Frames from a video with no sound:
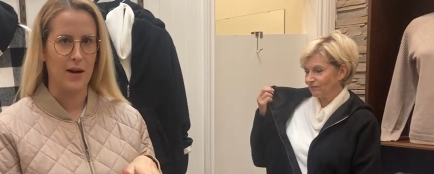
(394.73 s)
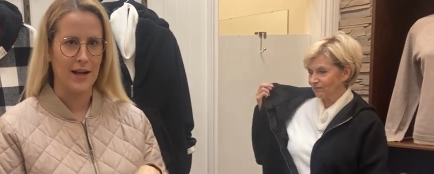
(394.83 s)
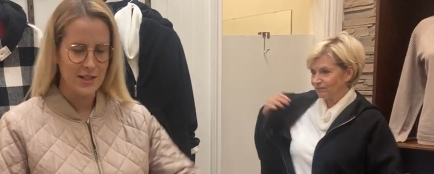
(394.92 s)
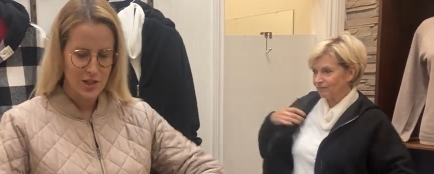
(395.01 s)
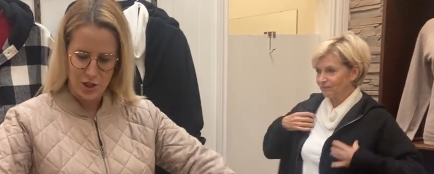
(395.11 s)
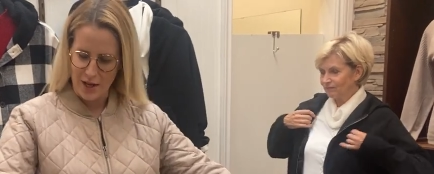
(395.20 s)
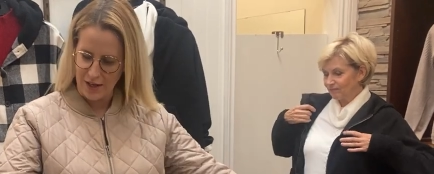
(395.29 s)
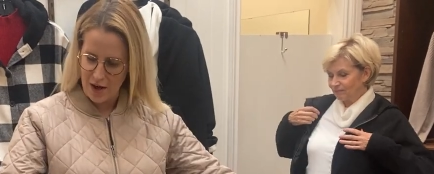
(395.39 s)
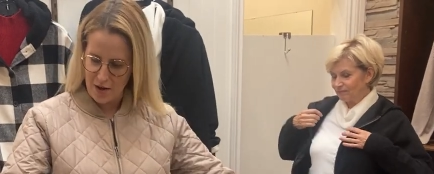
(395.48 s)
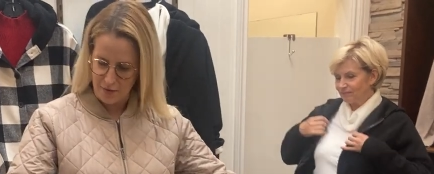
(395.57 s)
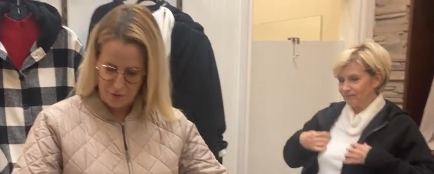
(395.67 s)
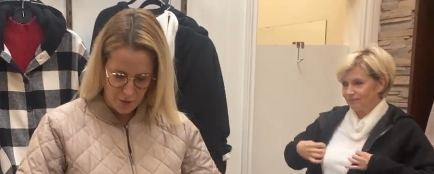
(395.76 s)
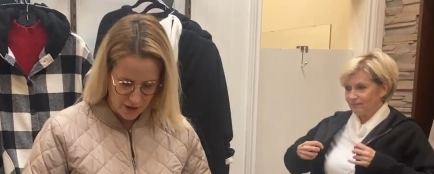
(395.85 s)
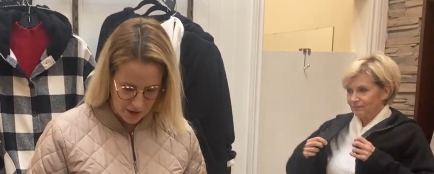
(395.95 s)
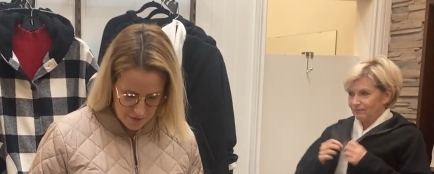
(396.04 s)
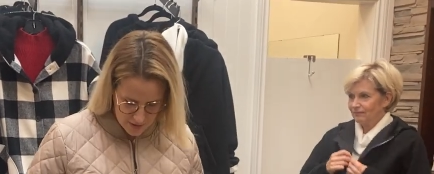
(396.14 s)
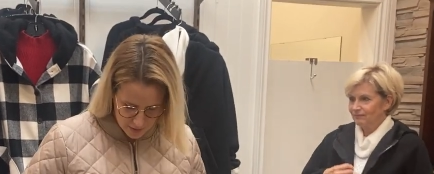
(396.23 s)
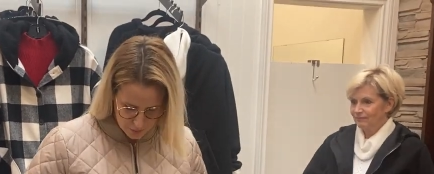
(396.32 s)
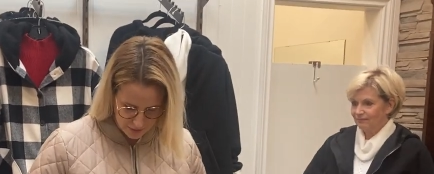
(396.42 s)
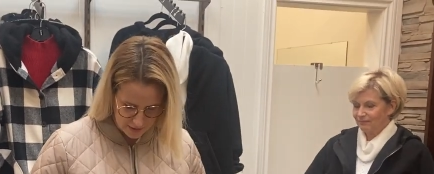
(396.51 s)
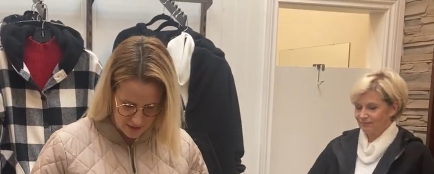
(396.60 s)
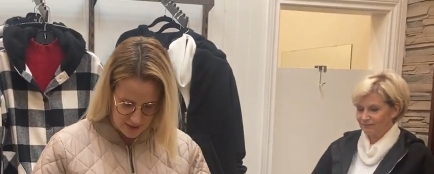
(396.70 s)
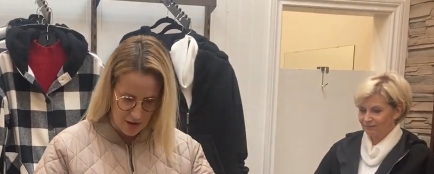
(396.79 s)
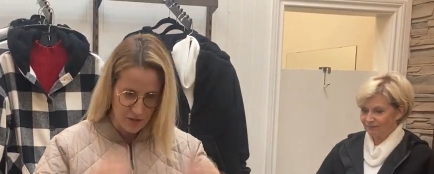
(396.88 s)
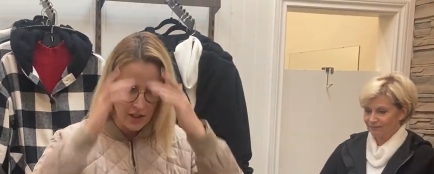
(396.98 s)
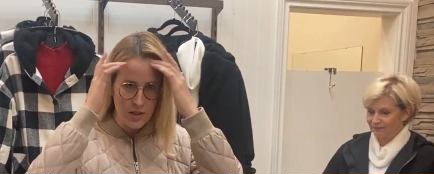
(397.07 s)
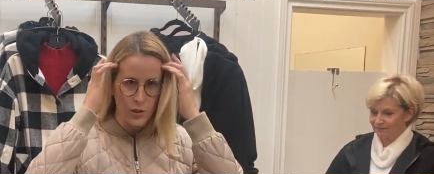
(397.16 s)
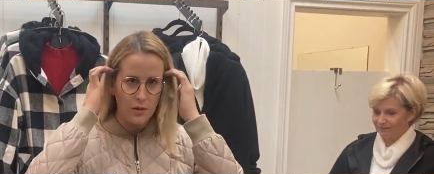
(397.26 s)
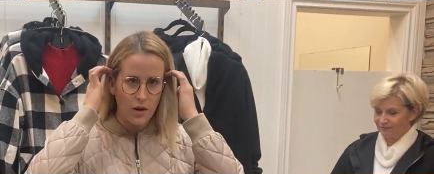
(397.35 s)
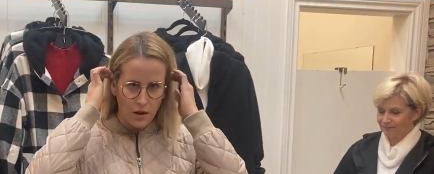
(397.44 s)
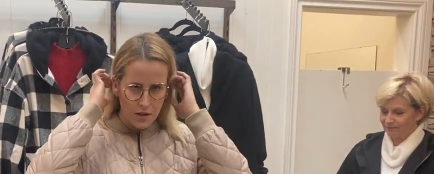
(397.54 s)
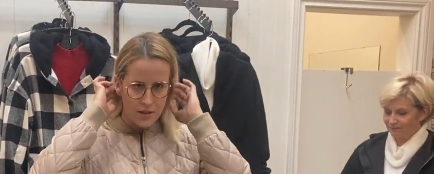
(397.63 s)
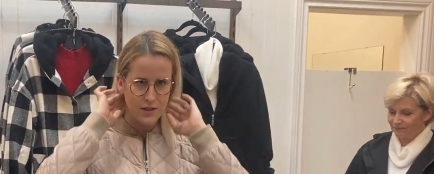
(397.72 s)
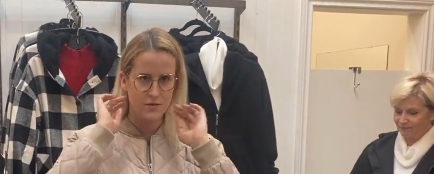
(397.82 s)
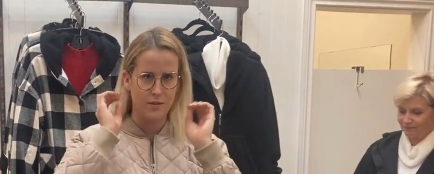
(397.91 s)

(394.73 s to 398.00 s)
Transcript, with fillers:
Speaker 1: range, I got it for you. This one is $72. It's